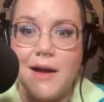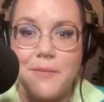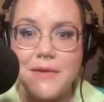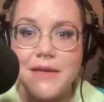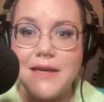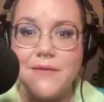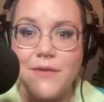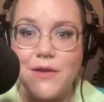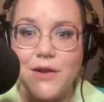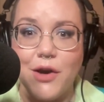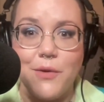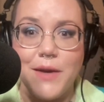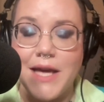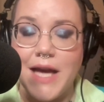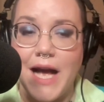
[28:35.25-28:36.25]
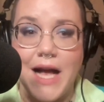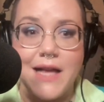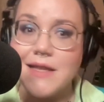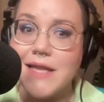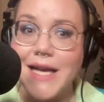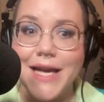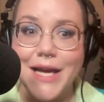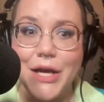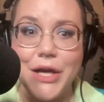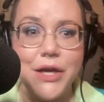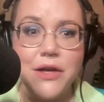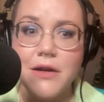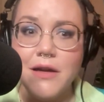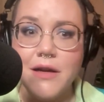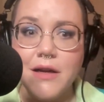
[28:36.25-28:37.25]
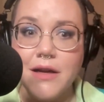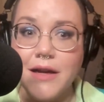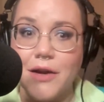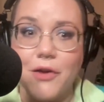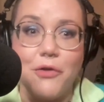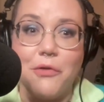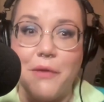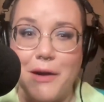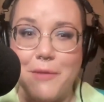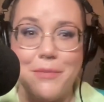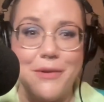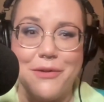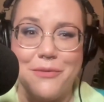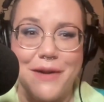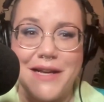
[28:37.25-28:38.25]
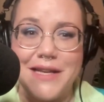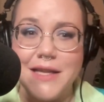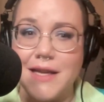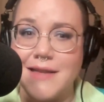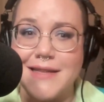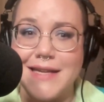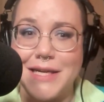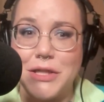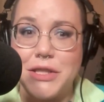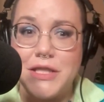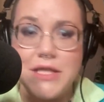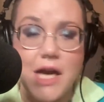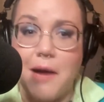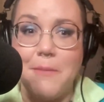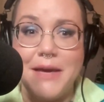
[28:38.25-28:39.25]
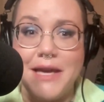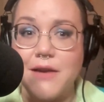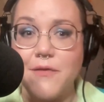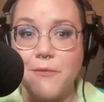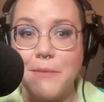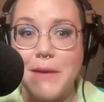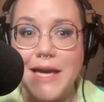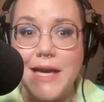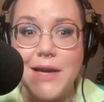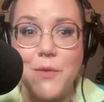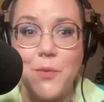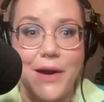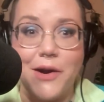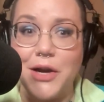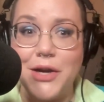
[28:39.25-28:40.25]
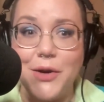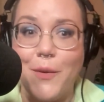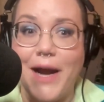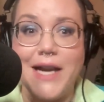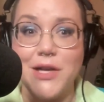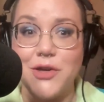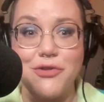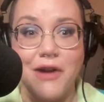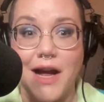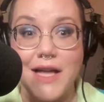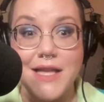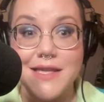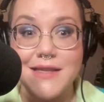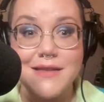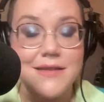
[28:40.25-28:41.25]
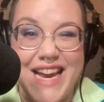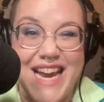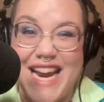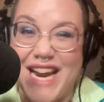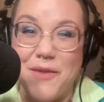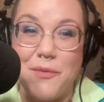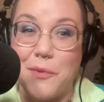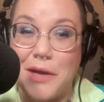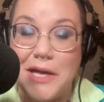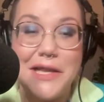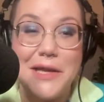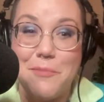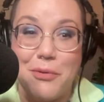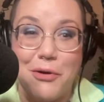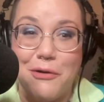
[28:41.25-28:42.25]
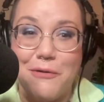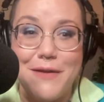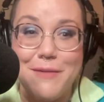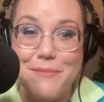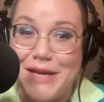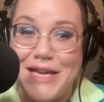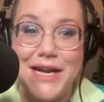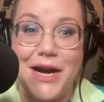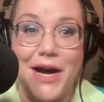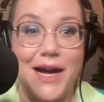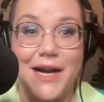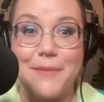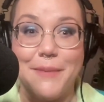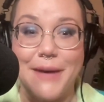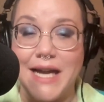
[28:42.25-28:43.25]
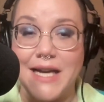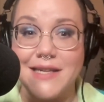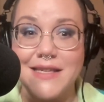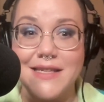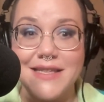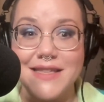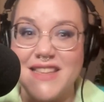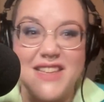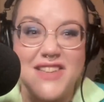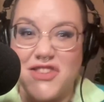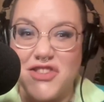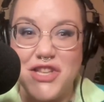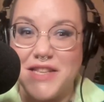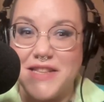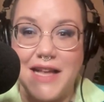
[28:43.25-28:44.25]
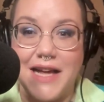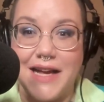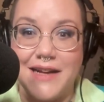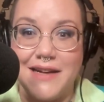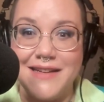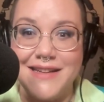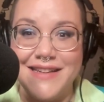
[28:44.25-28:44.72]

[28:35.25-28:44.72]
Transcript: Even though he has a incredibly realistic dummy of me wearing a wedding dress and a really pervy peacock bed that's just like,